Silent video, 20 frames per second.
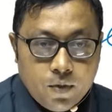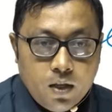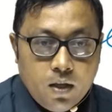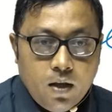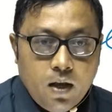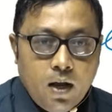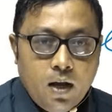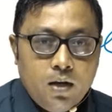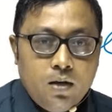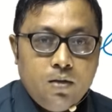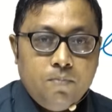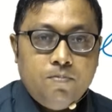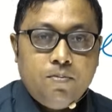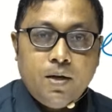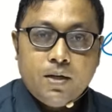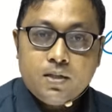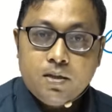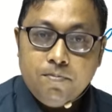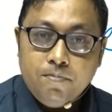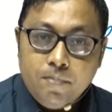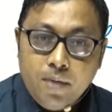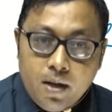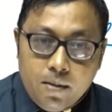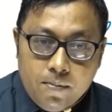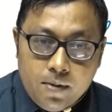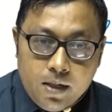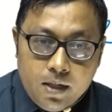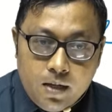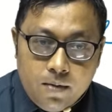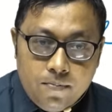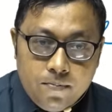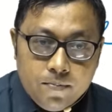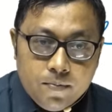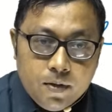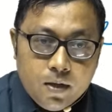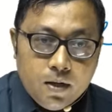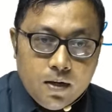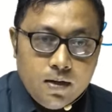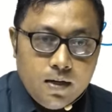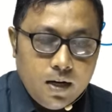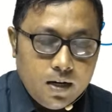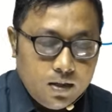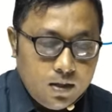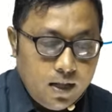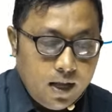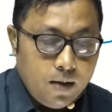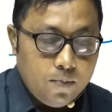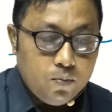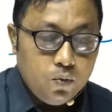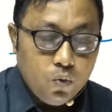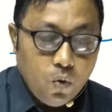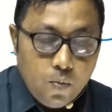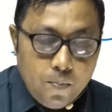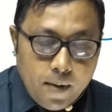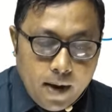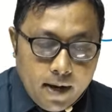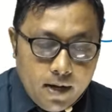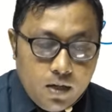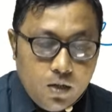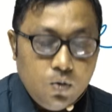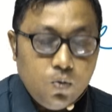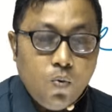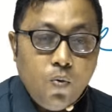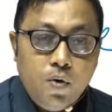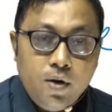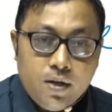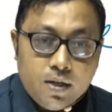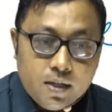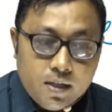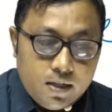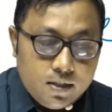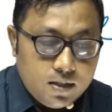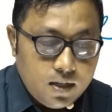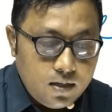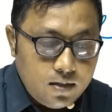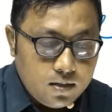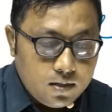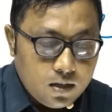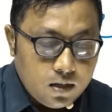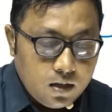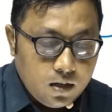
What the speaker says: And person may believe that they have no mind, no intelligence,